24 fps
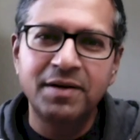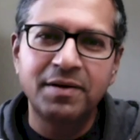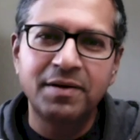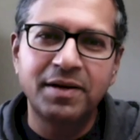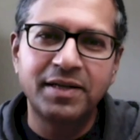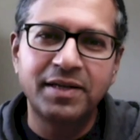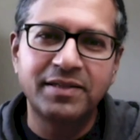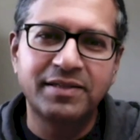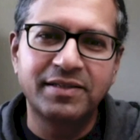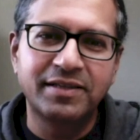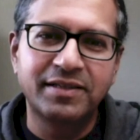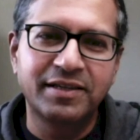
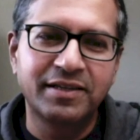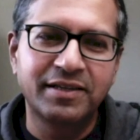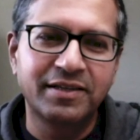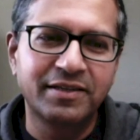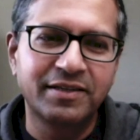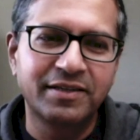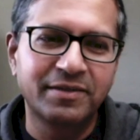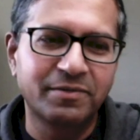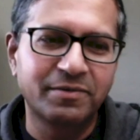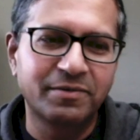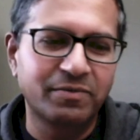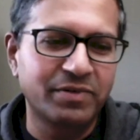is
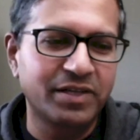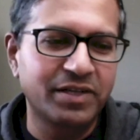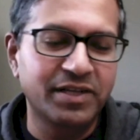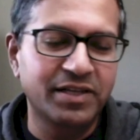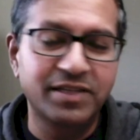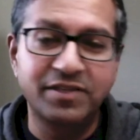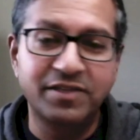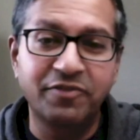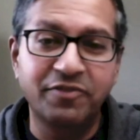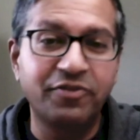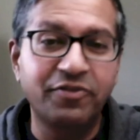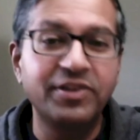the
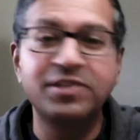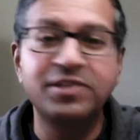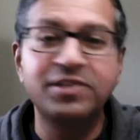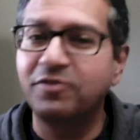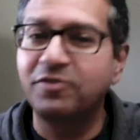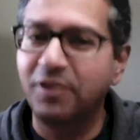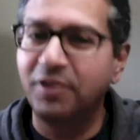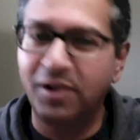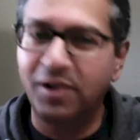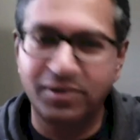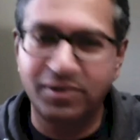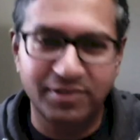feature
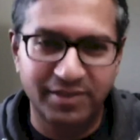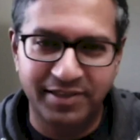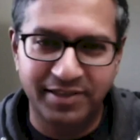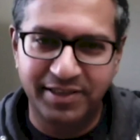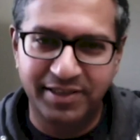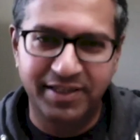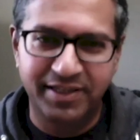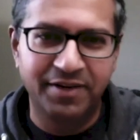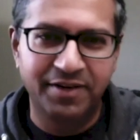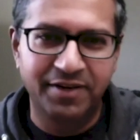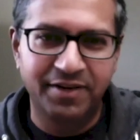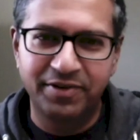velocity.
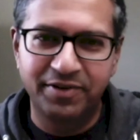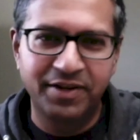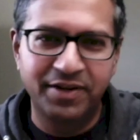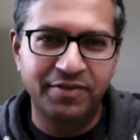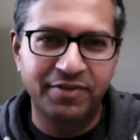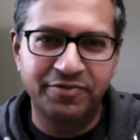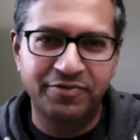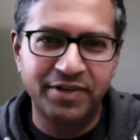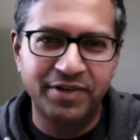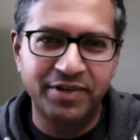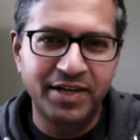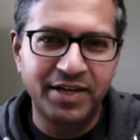
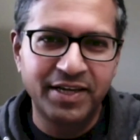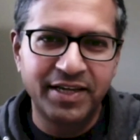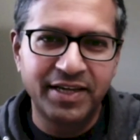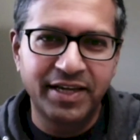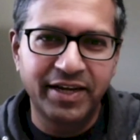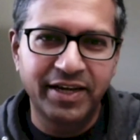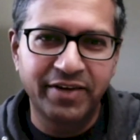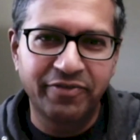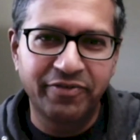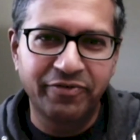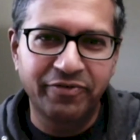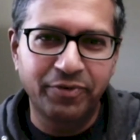
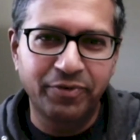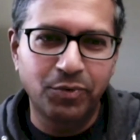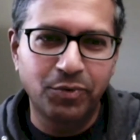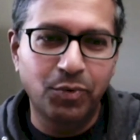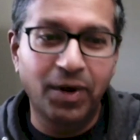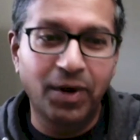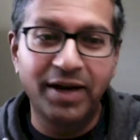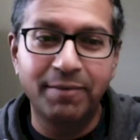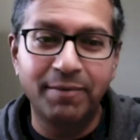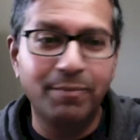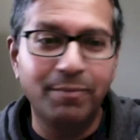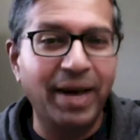If
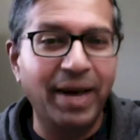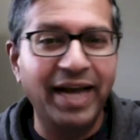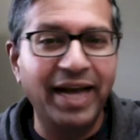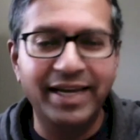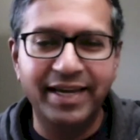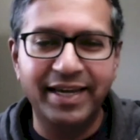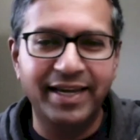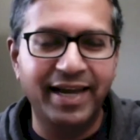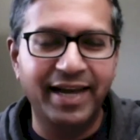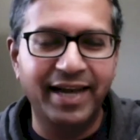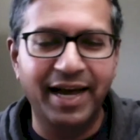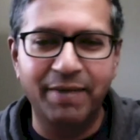one
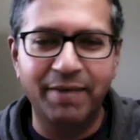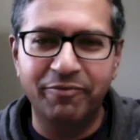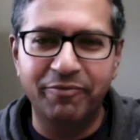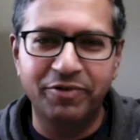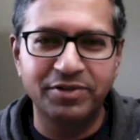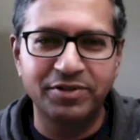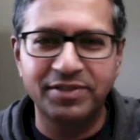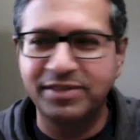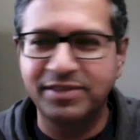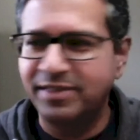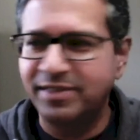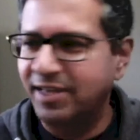banking app
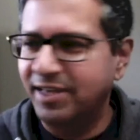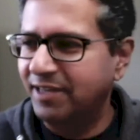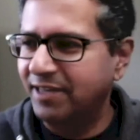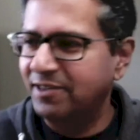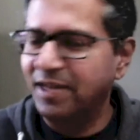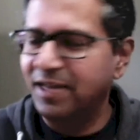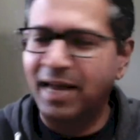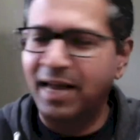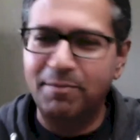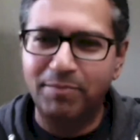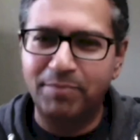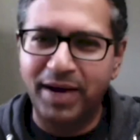versus the
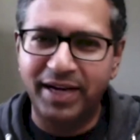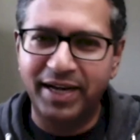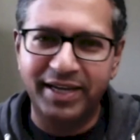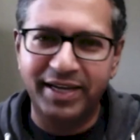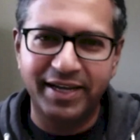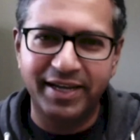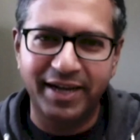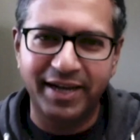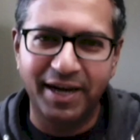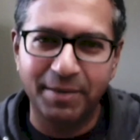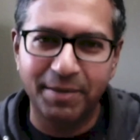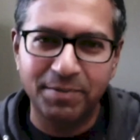other banking
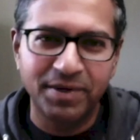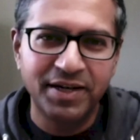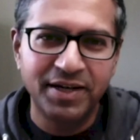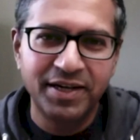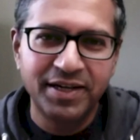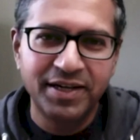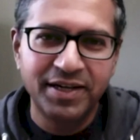app,